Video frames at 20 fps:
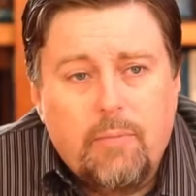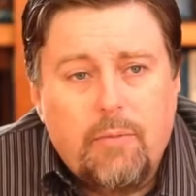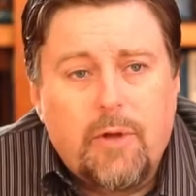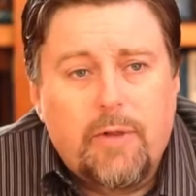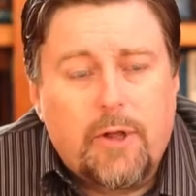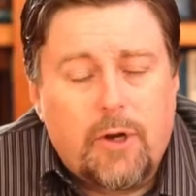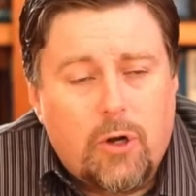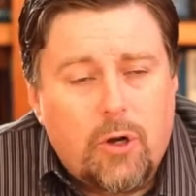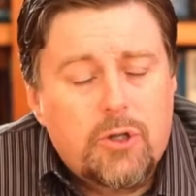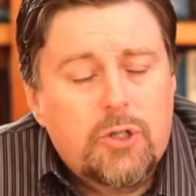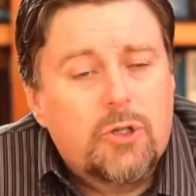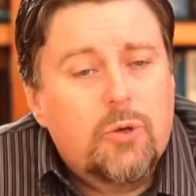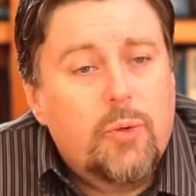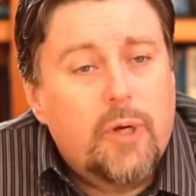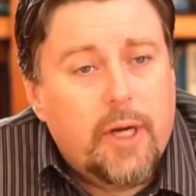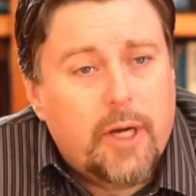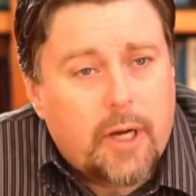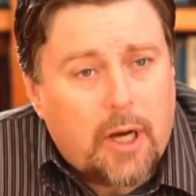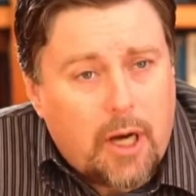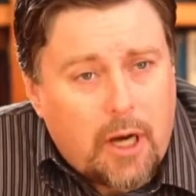but that also
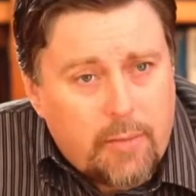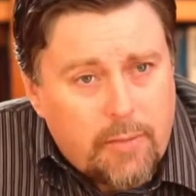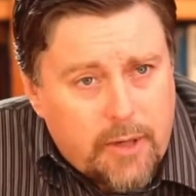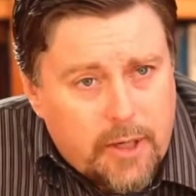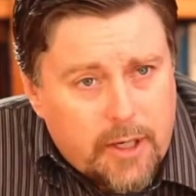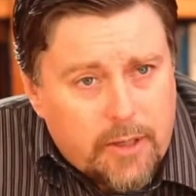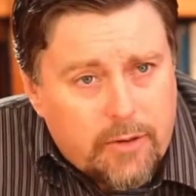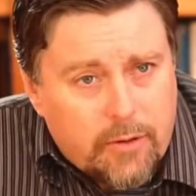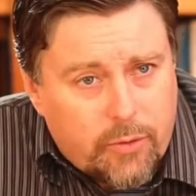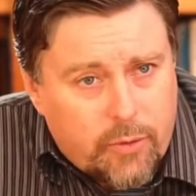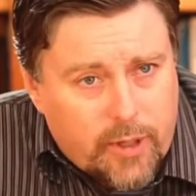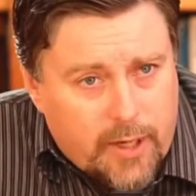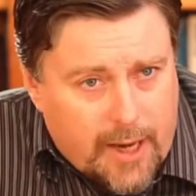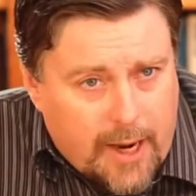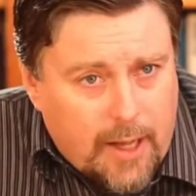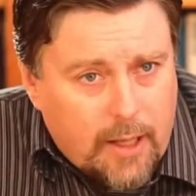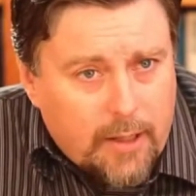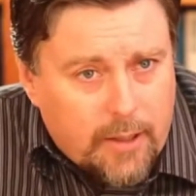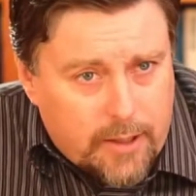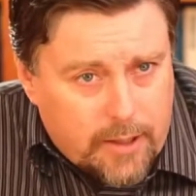we accommodate the
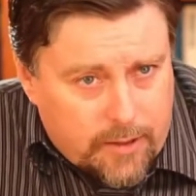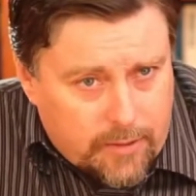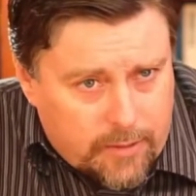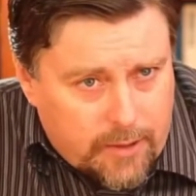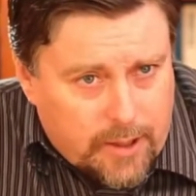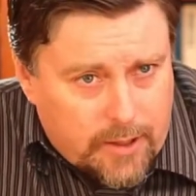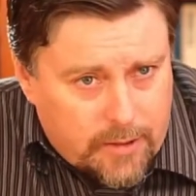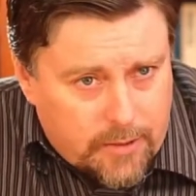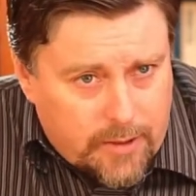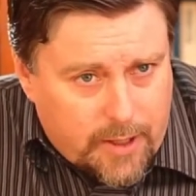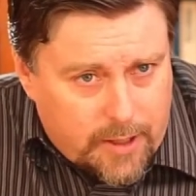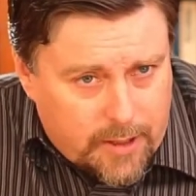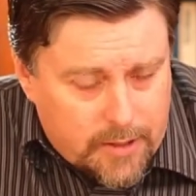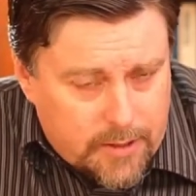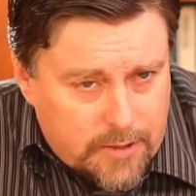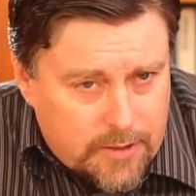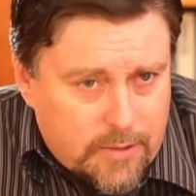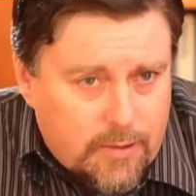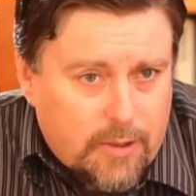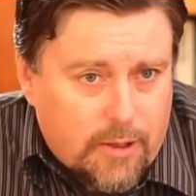reality that
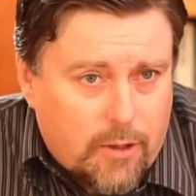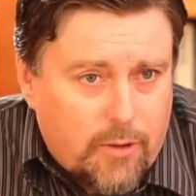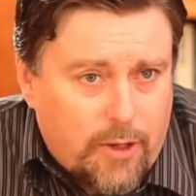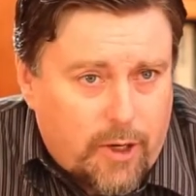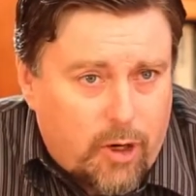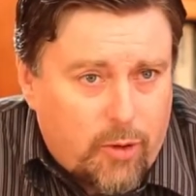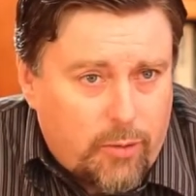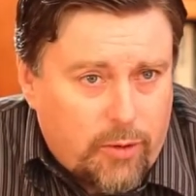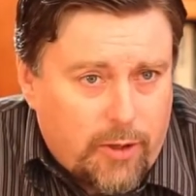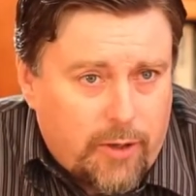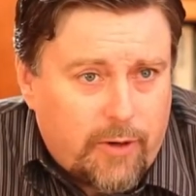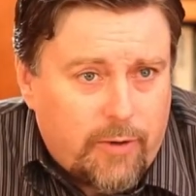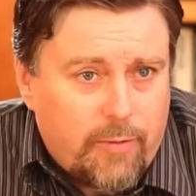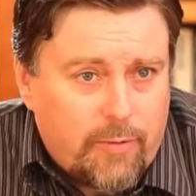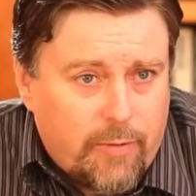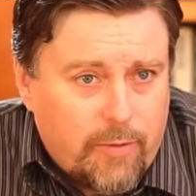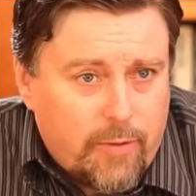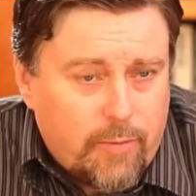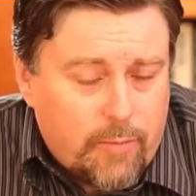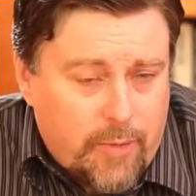is that our
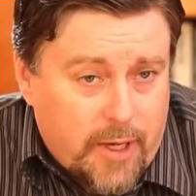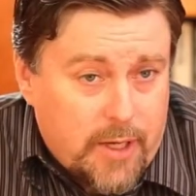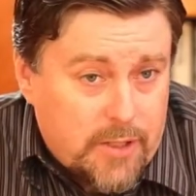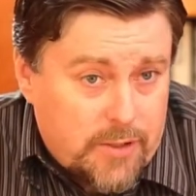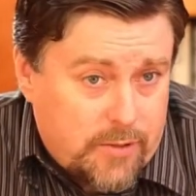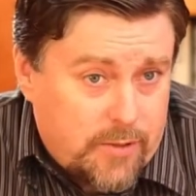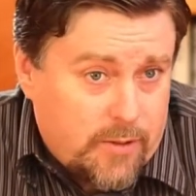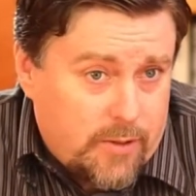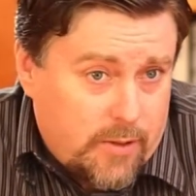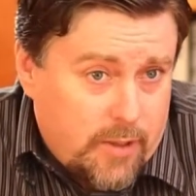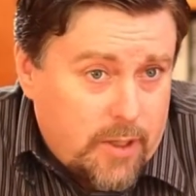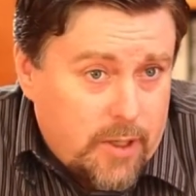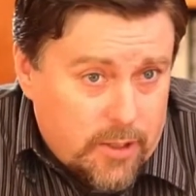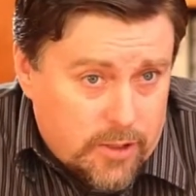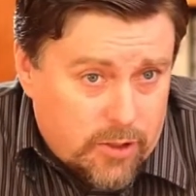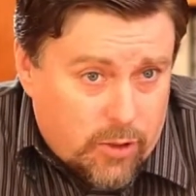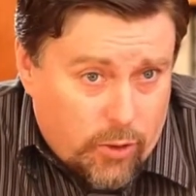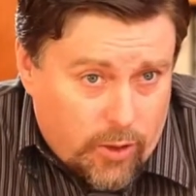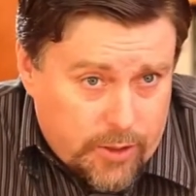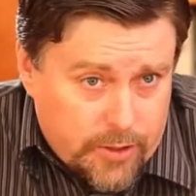player base
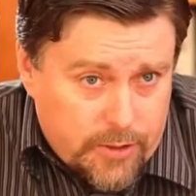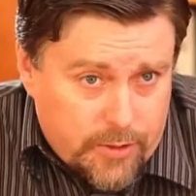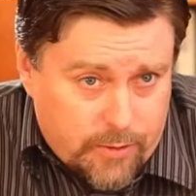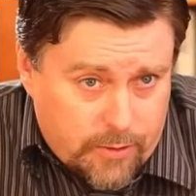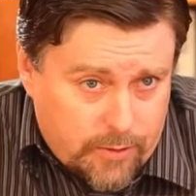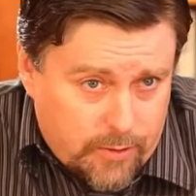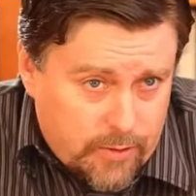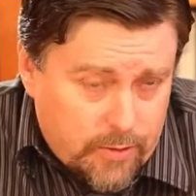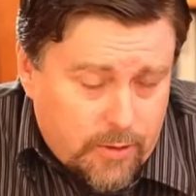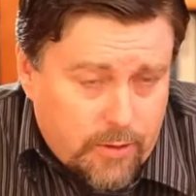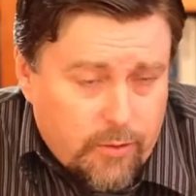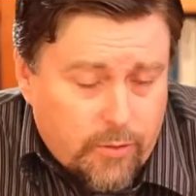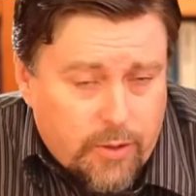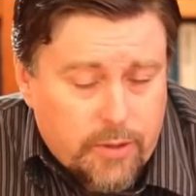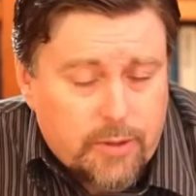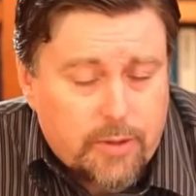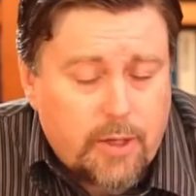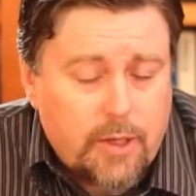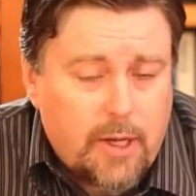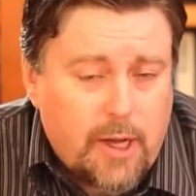is going
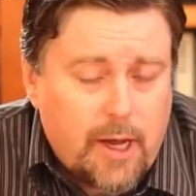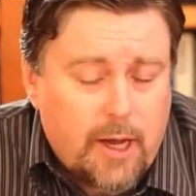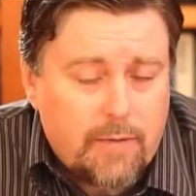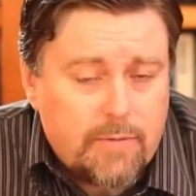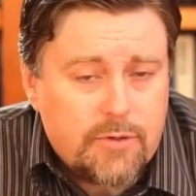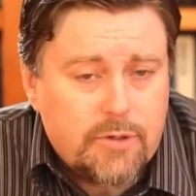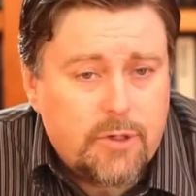to have.